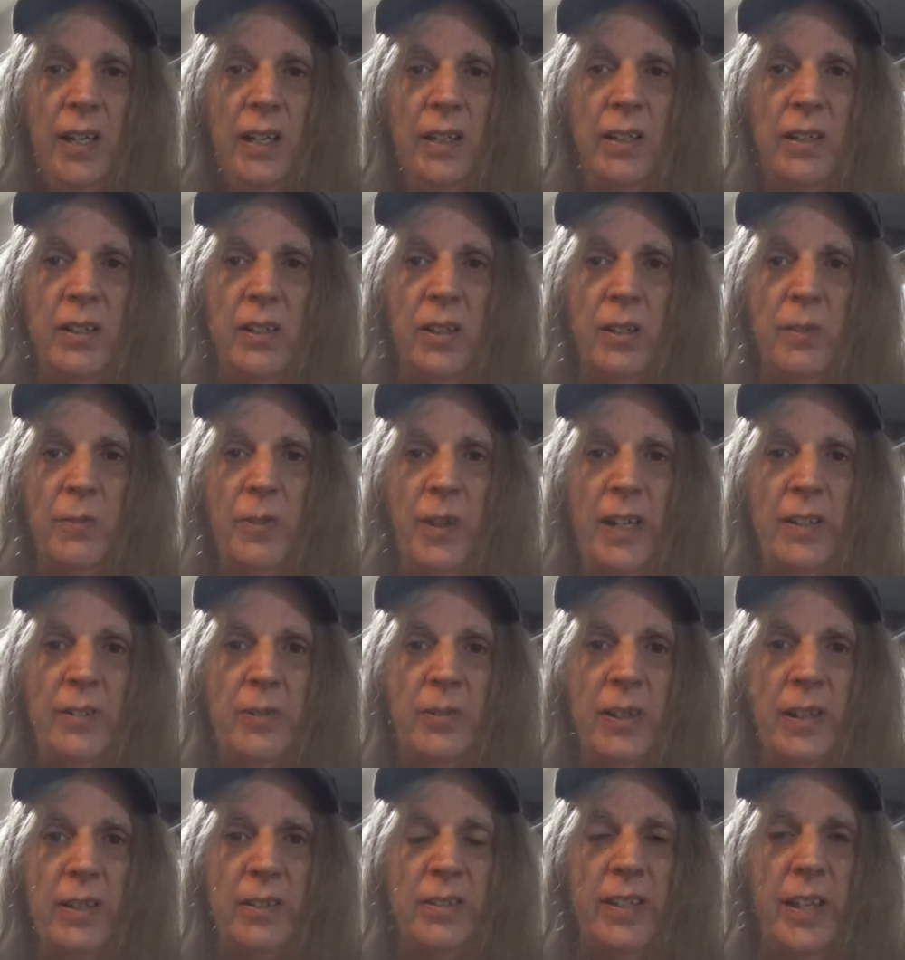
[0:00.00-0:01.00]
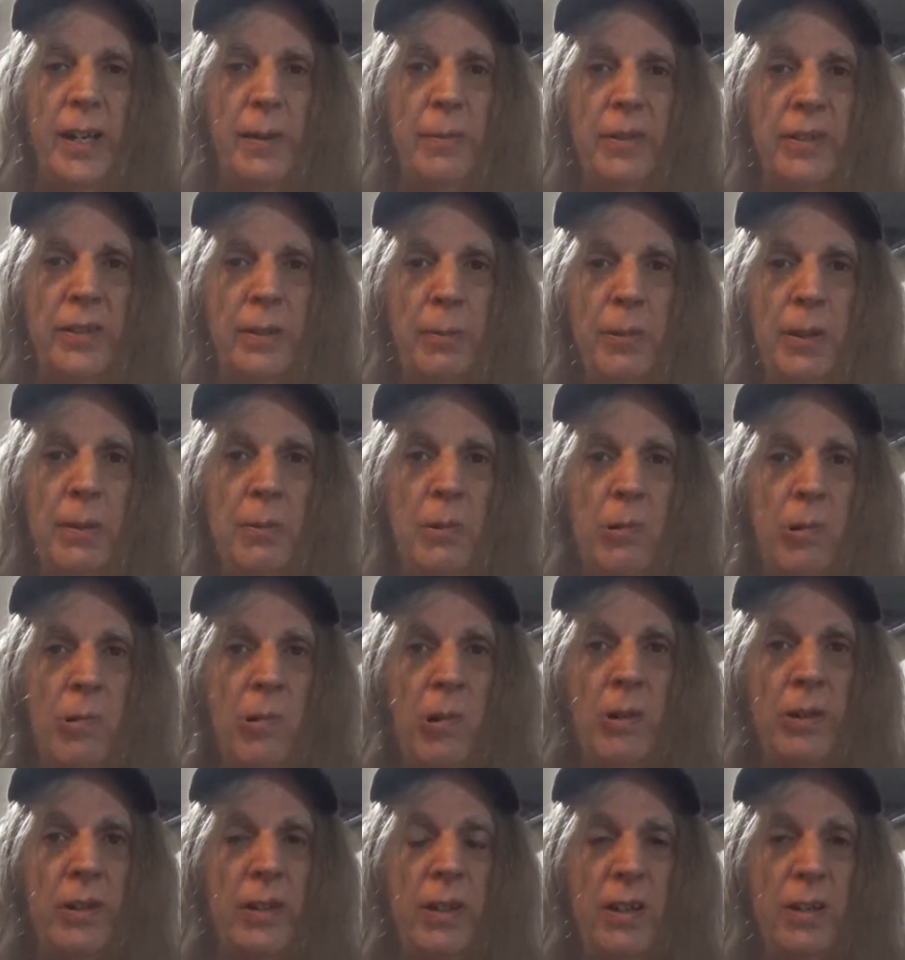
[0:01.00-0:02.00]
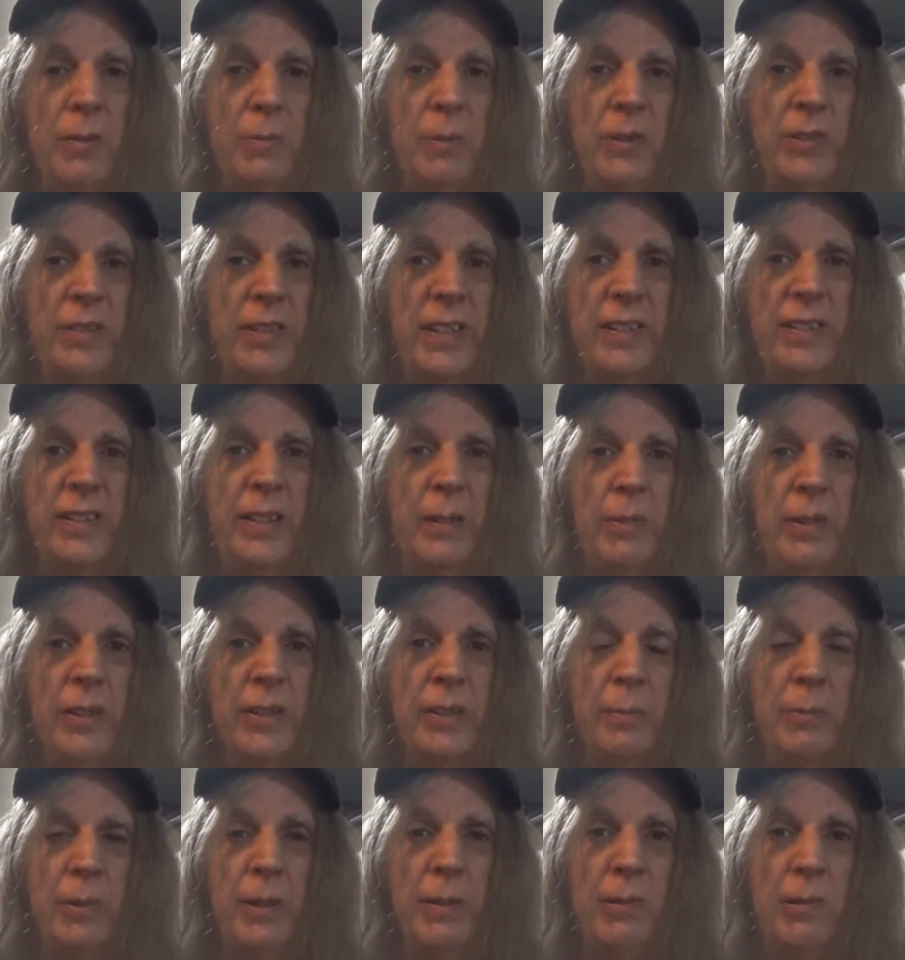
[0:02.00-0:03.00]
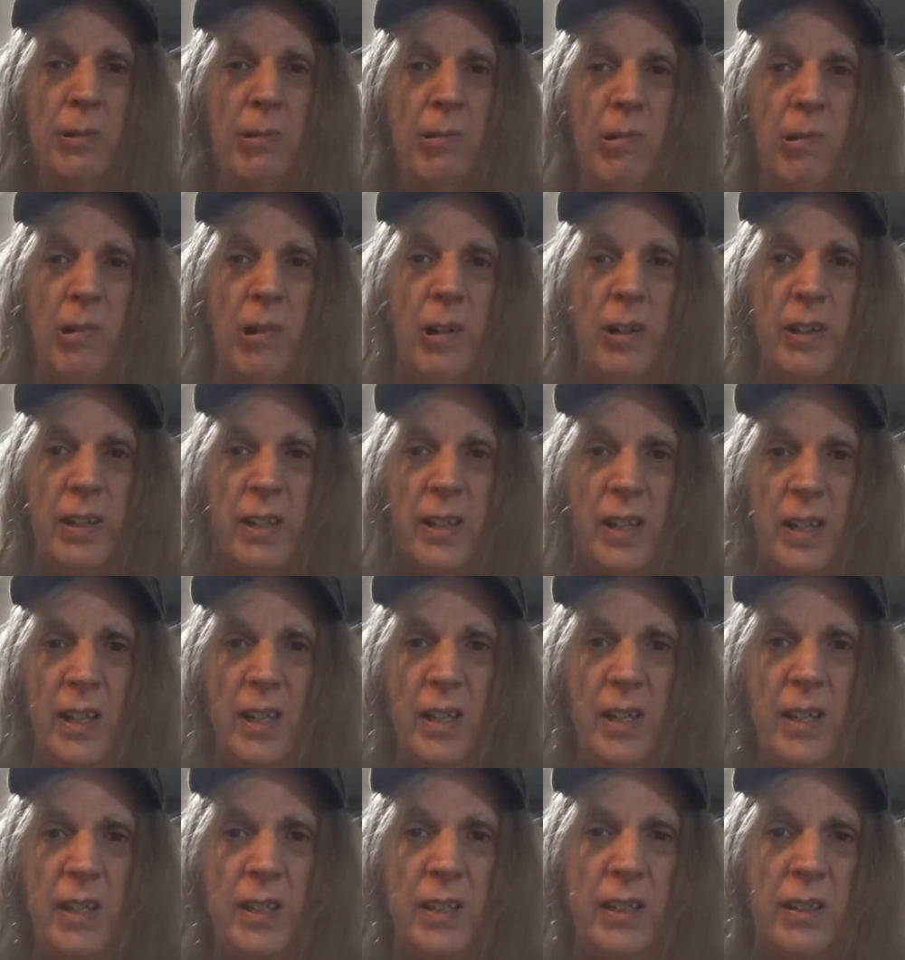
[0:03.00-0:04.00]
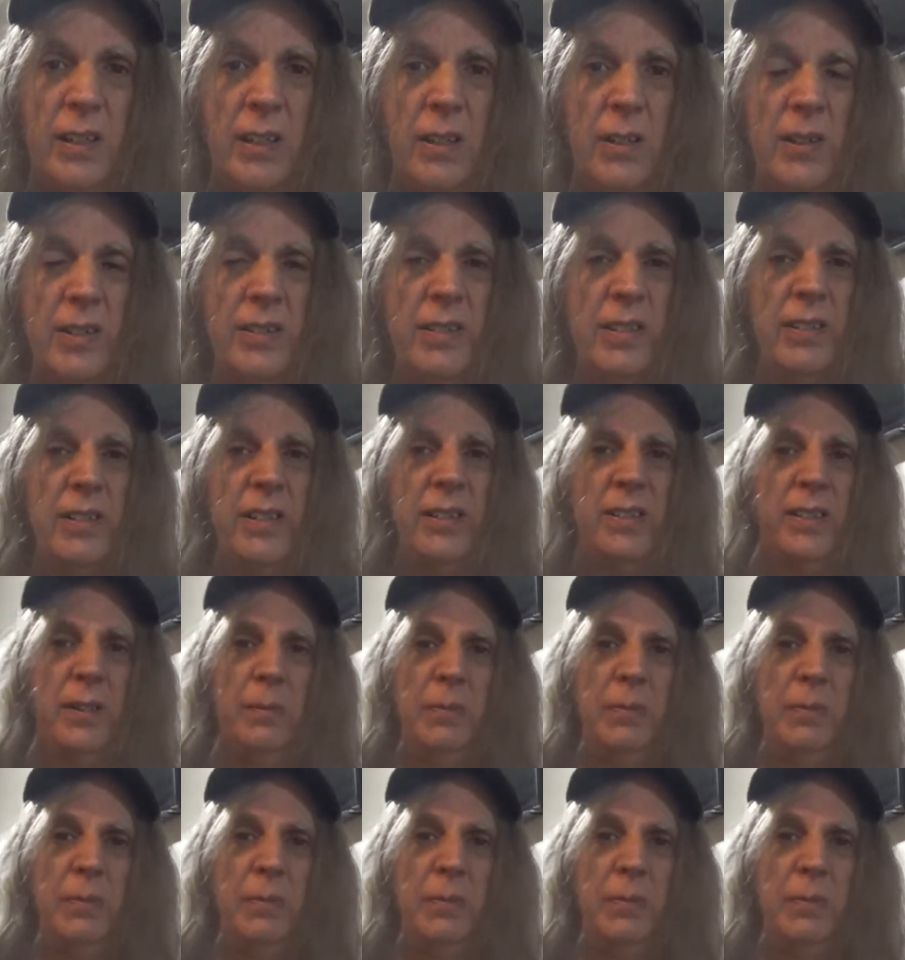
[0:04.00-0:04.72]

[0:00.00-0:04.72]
You know, if I for this side of the Supreme Court, you are supposed to stick someone in the Supreme Court You know, it's just a